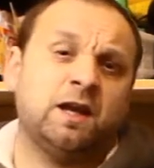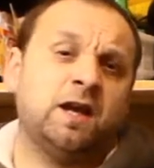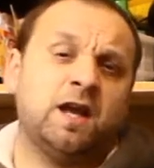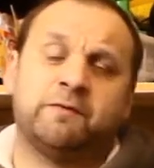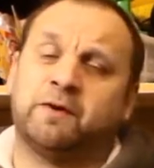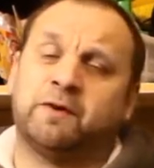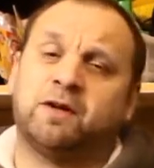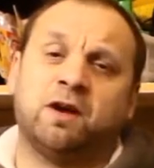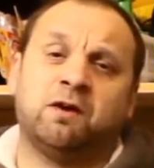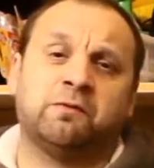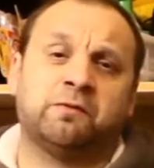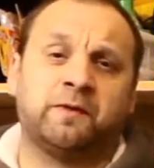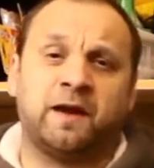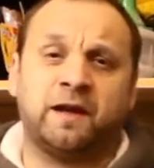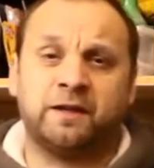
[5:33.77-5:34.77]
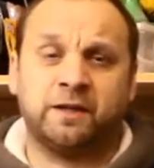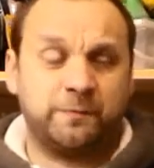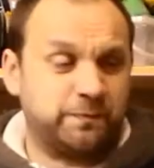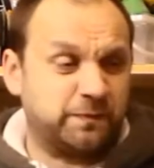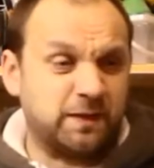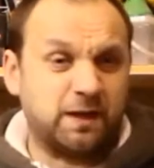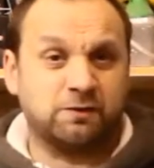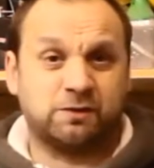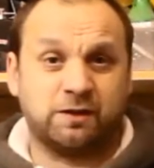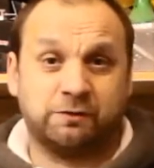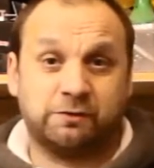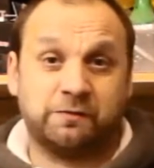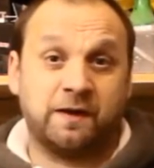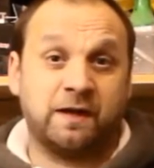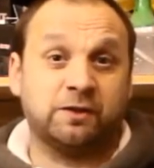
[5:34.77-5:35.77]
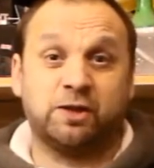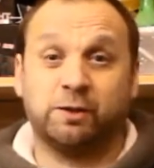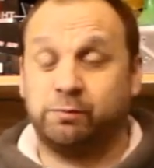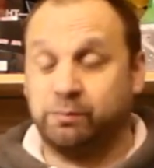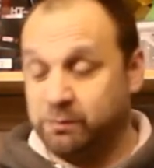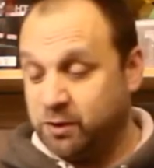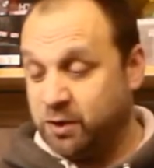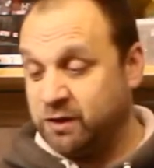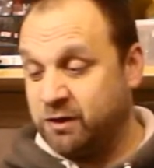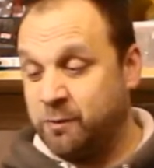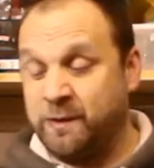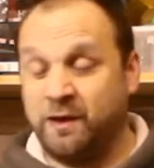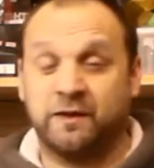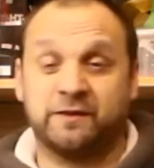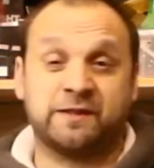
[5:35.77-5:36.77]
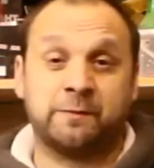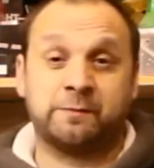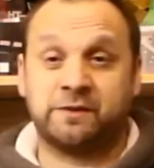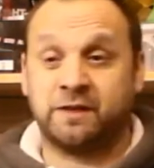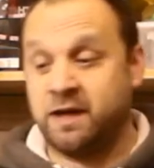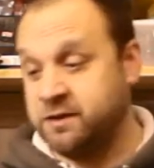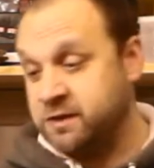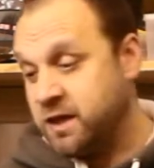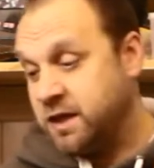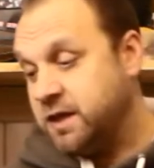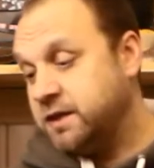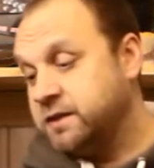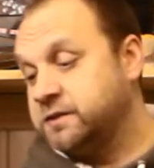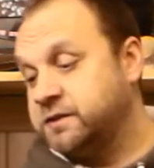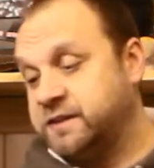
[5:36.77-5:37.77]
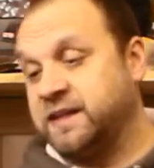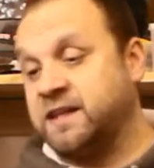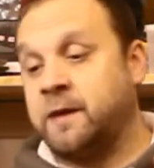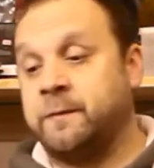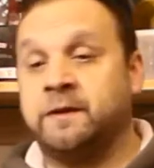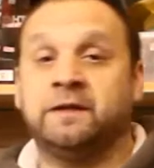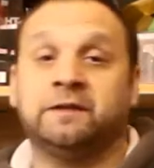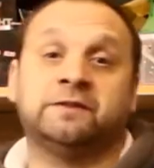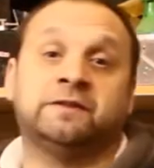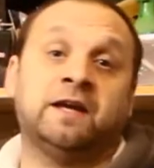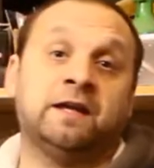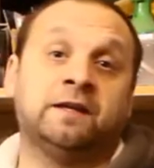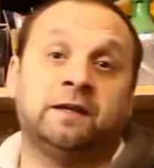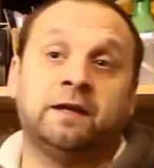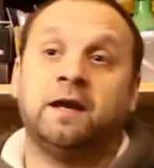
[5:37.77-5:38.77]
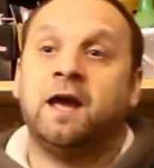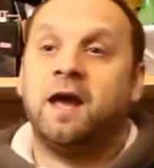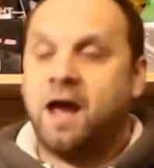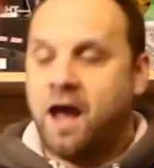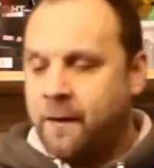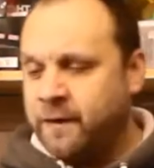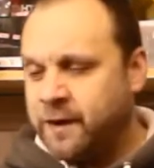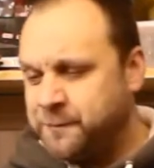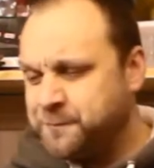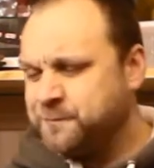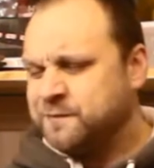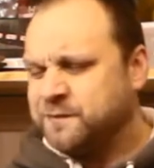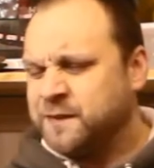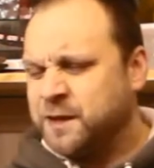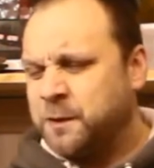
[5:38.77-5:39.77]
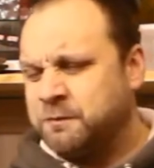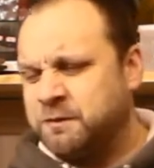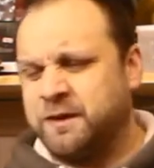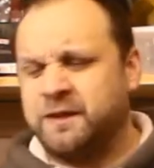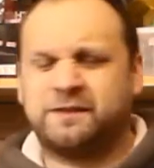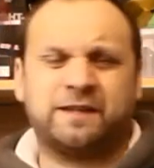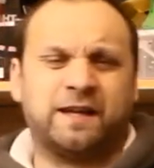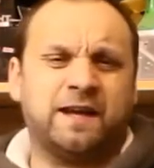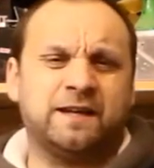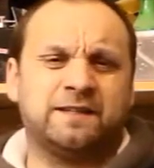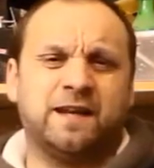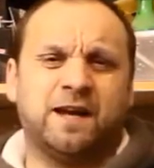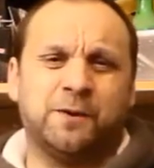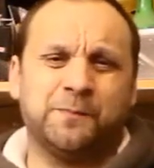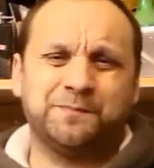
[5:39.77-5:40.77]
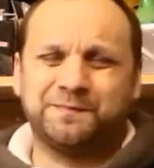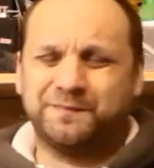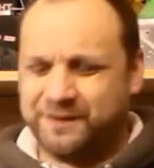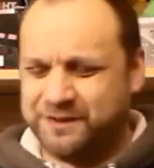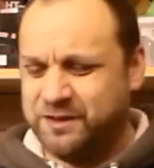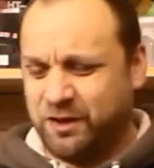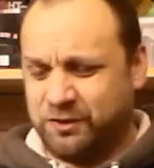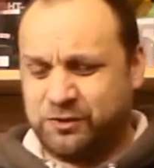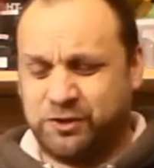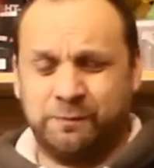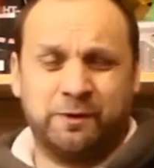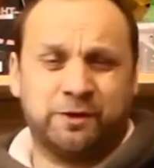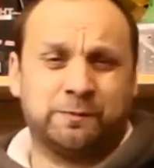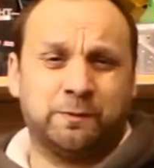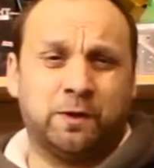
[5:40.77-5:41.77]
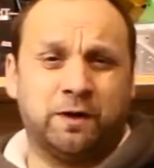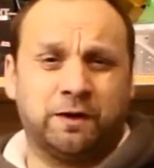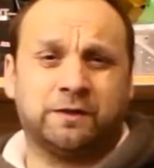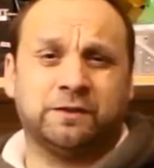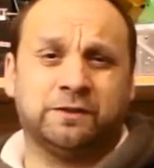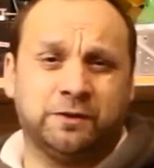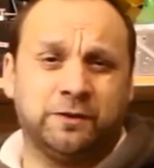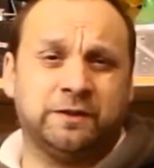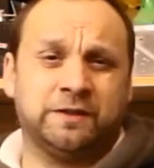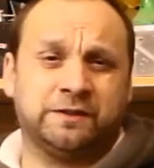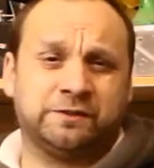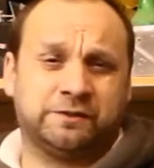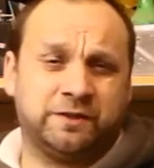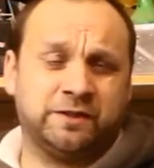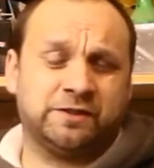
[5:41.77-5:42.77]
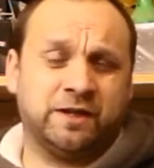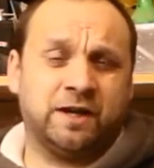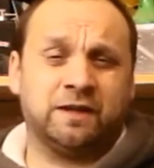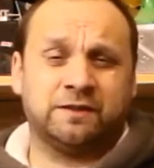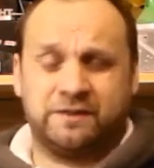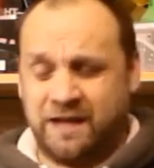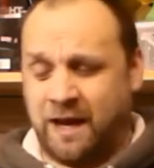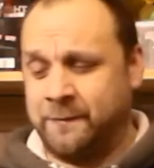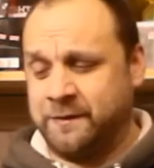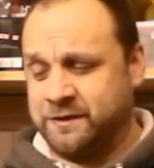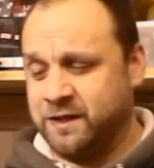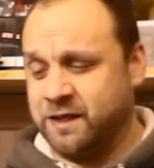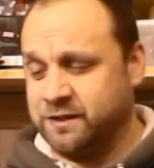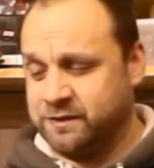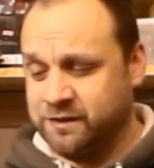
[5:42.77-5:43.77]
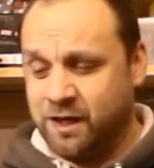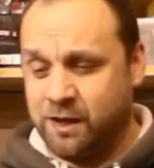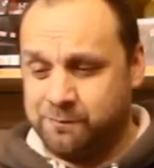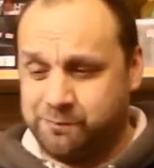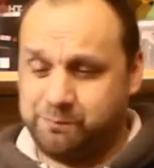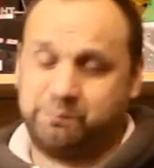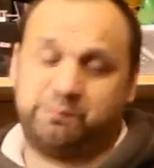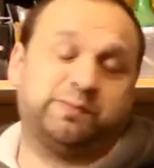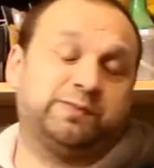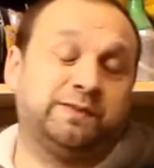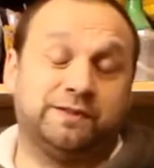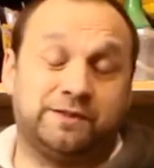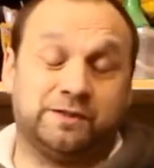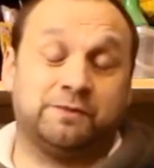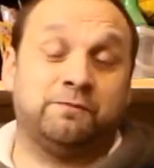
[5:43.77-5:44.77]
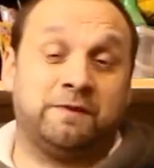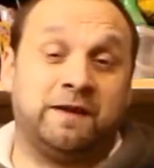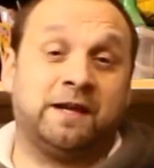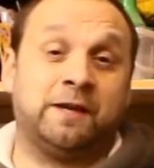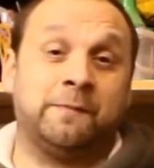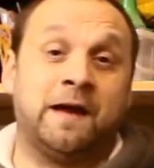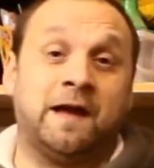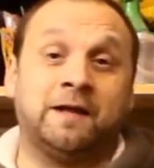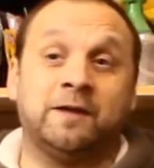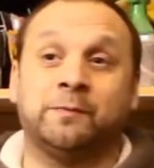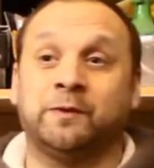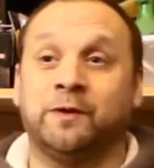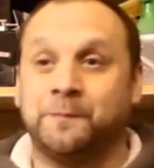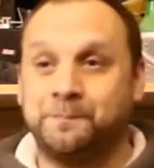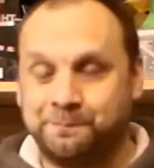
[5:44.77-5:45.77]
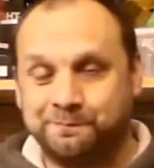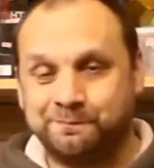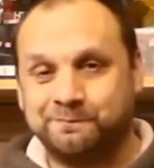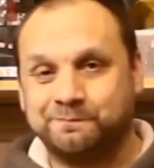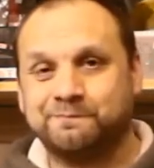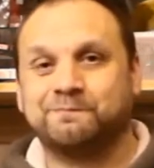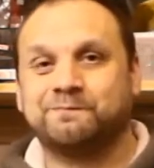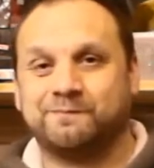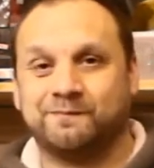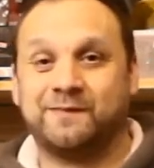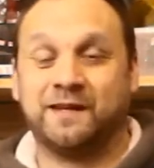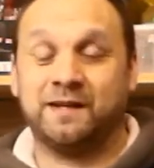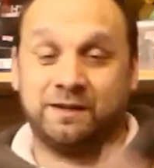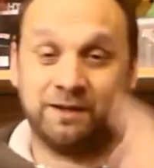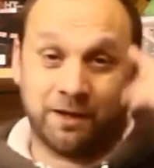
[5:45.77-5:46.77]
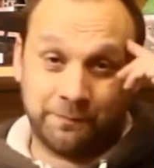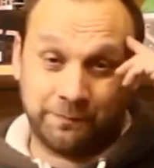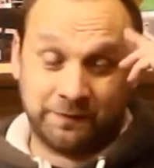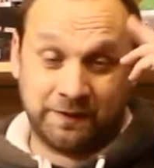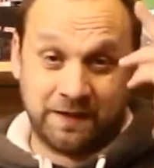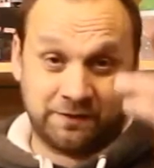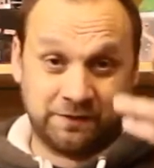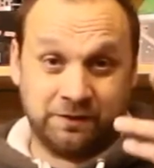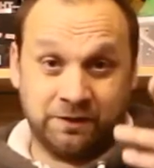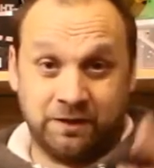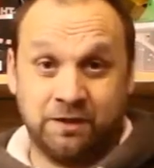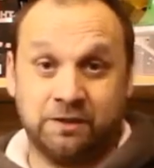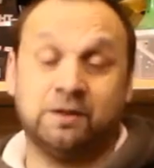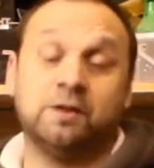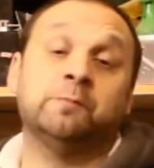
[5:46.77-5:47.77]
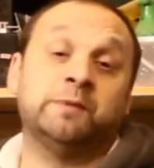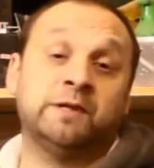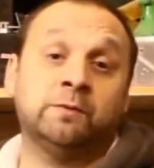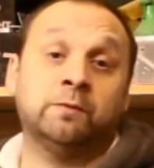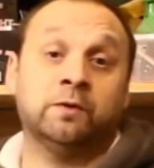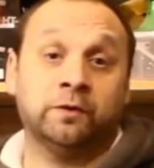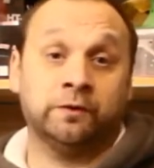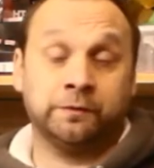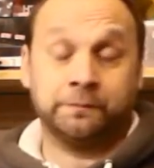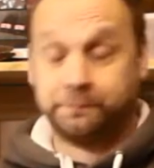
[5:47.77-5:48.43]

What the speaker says: if I can't find them, I'm just going to have to find a couple more that are about the same size, stick them in instead. I mean, we're at a stage now, there's not too much more I can do with this guitar to damage it, so it doesn't really matter, but think on, lesson learned, be warned.